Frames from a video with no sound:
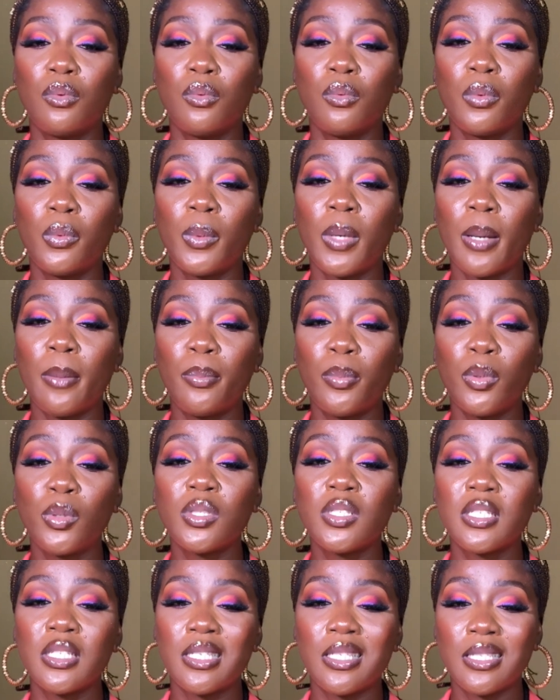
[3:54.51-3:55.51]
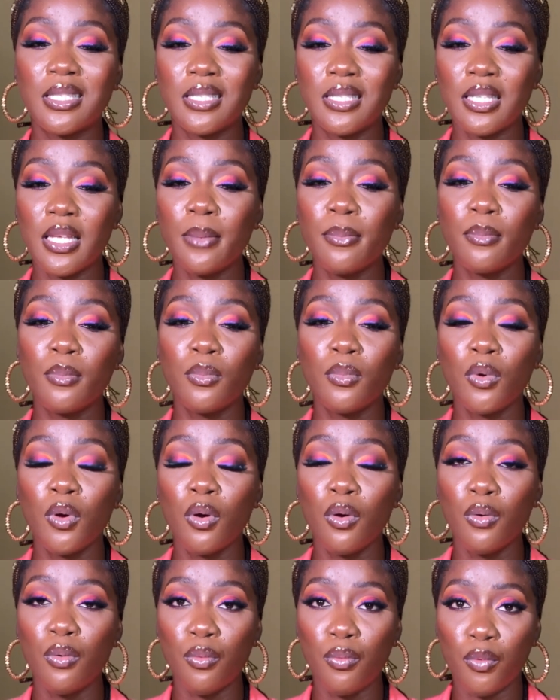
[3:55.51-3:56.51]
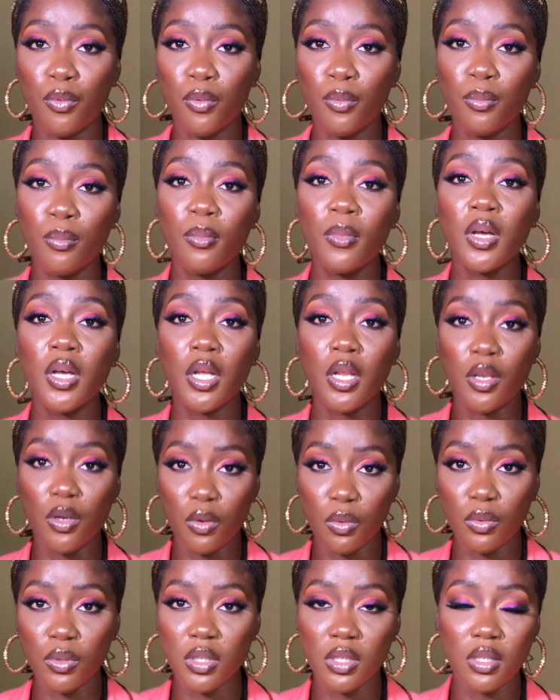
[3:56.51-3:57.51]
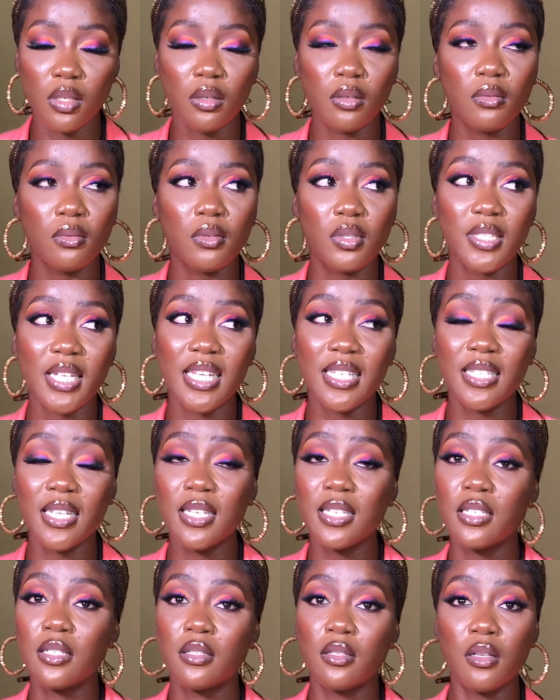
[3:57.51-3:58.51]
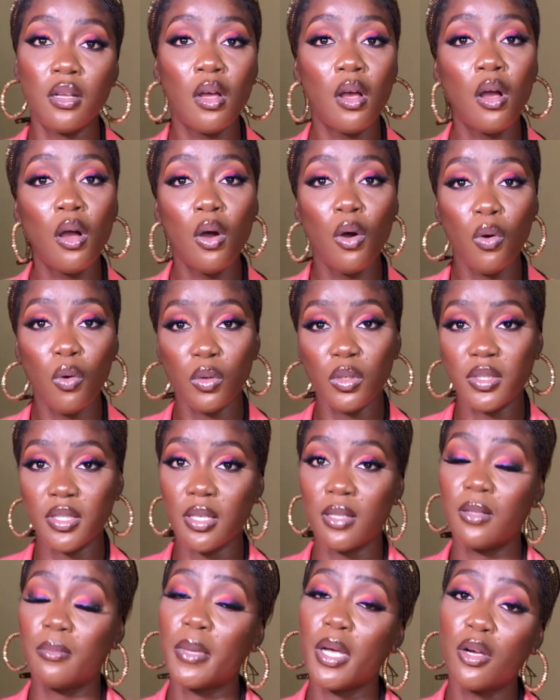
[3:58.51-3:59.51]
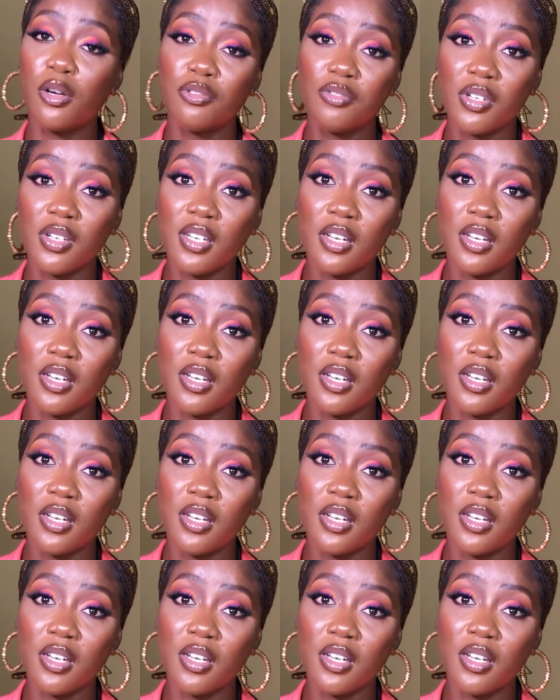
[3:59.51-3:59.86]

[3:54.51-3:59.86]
we were both in the same room in the hostel, because I stayed in hostel in my 100